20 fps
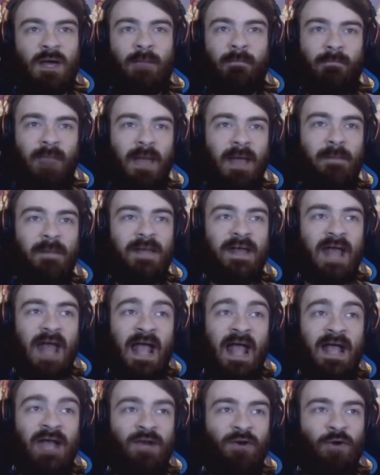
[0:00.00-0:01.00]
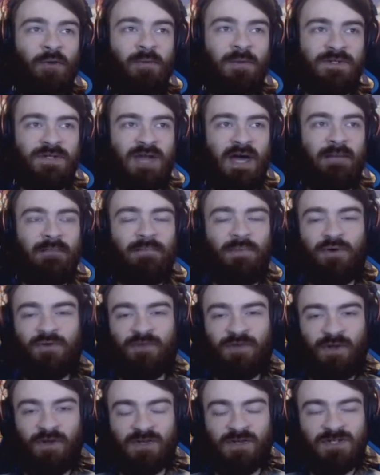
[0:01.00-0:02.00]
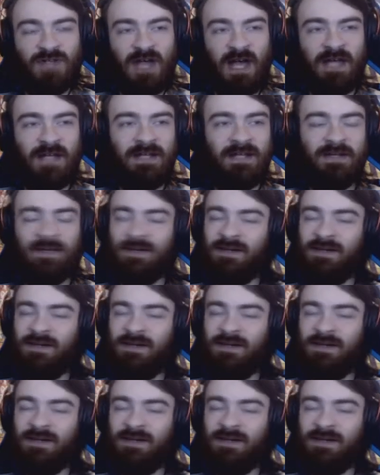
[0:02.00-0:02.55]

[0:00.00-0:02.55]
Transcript: Maybe a normal type move alongside it.